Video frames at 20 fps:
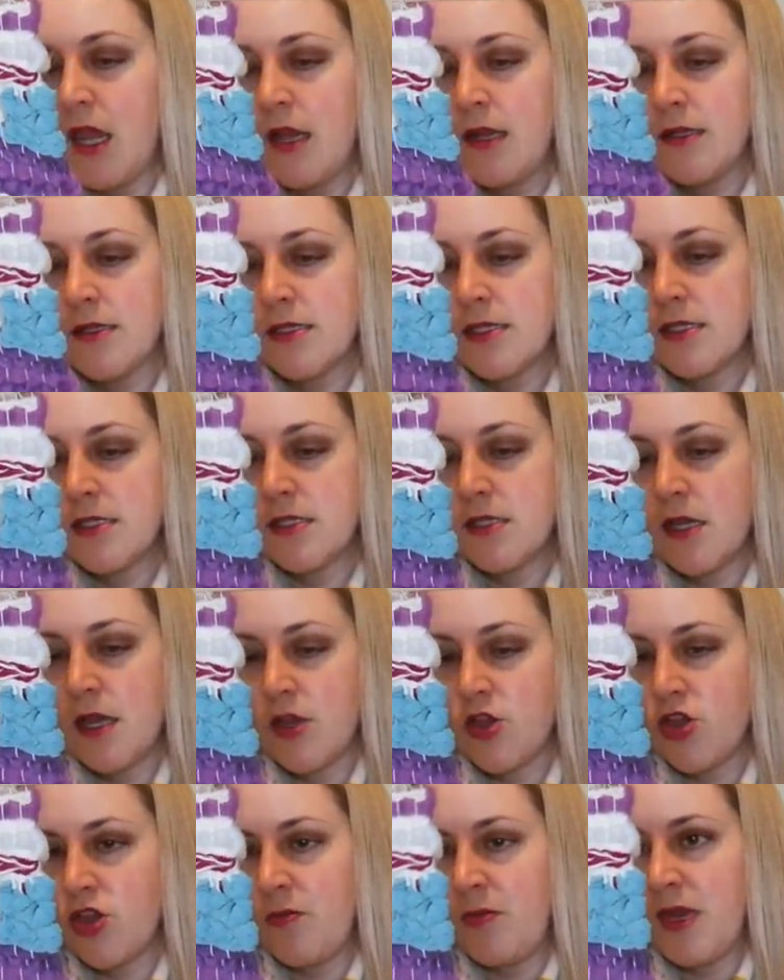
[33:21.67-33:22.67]
It is
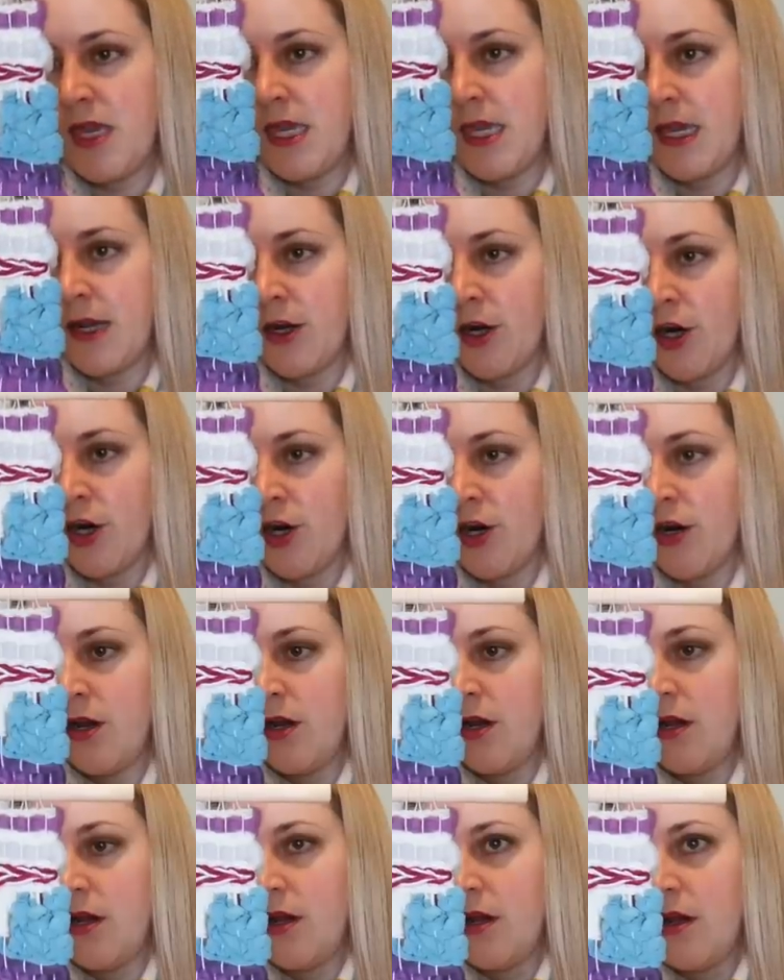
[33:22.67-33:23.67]
such a beginner
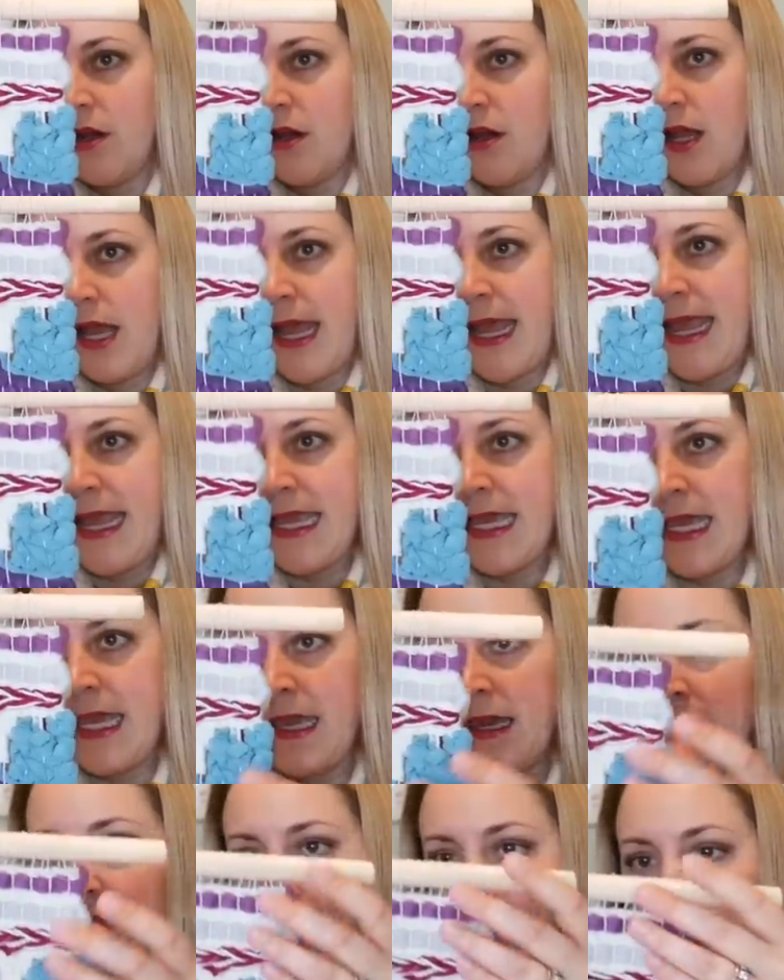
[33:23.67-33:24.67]

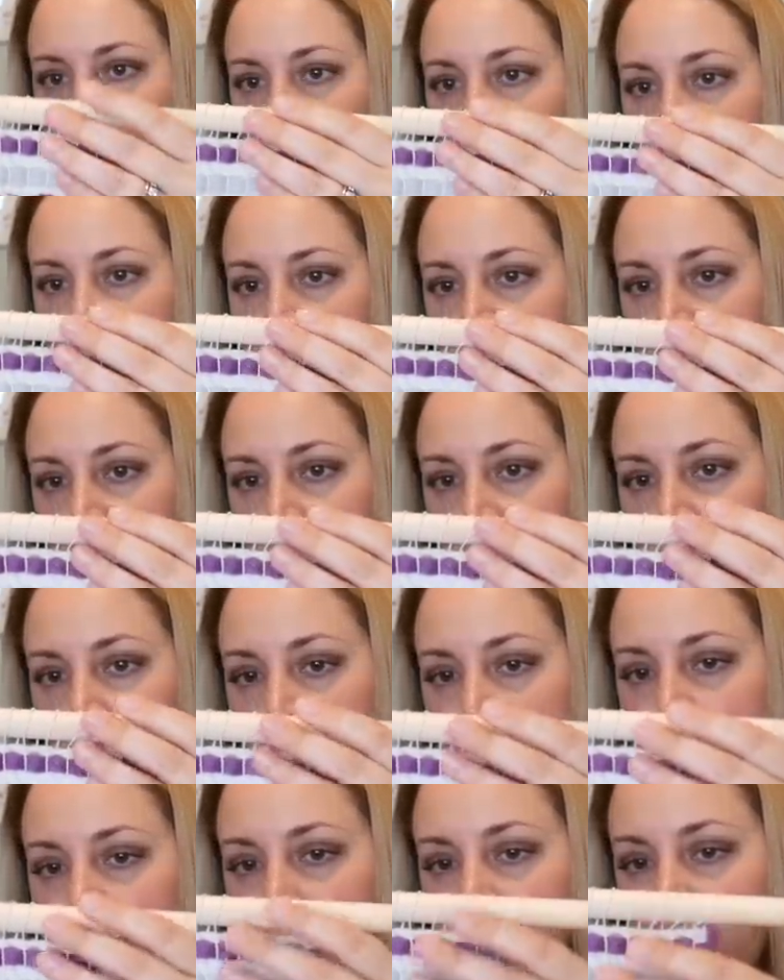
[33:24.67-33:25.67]
hanging, but
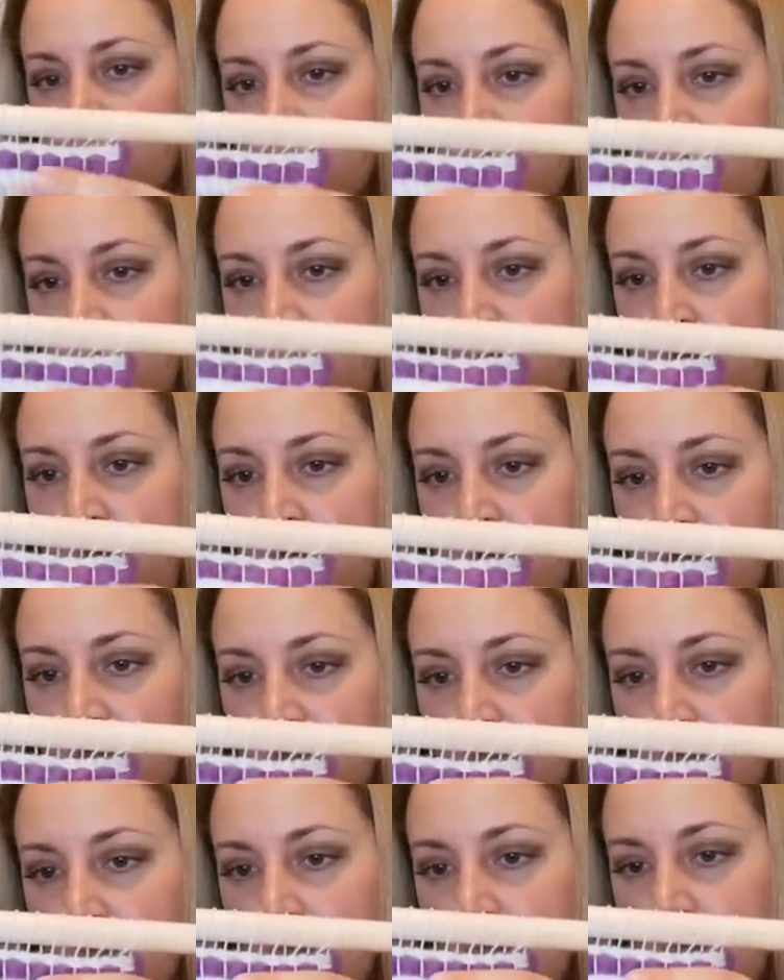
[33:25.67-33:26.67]
I learned so
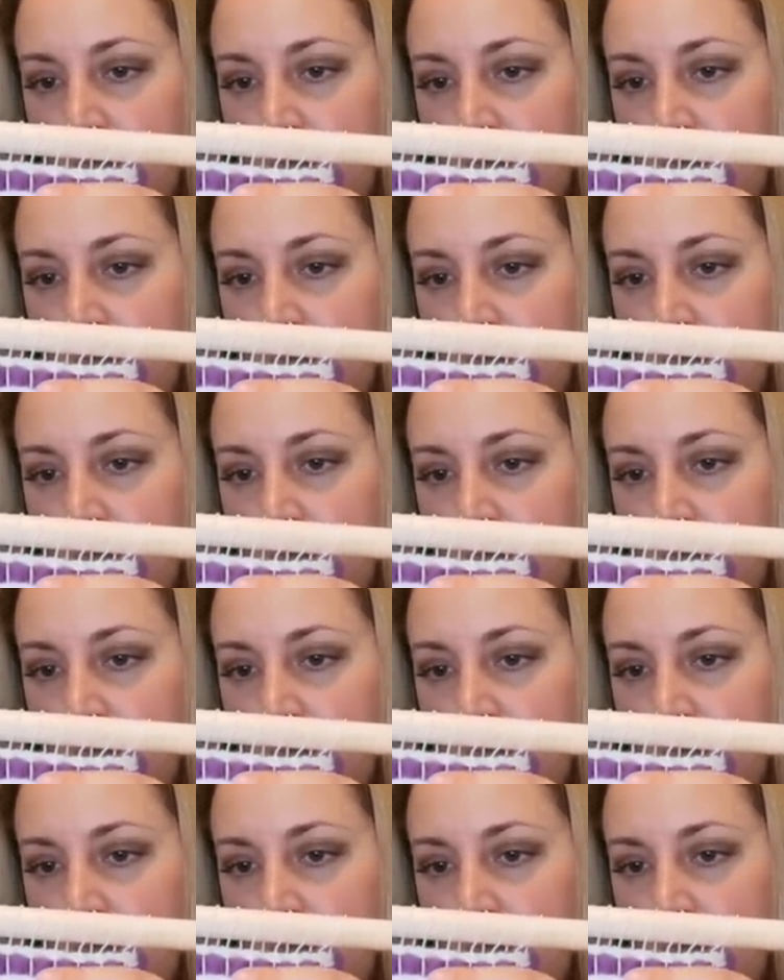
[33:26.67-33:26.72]
much,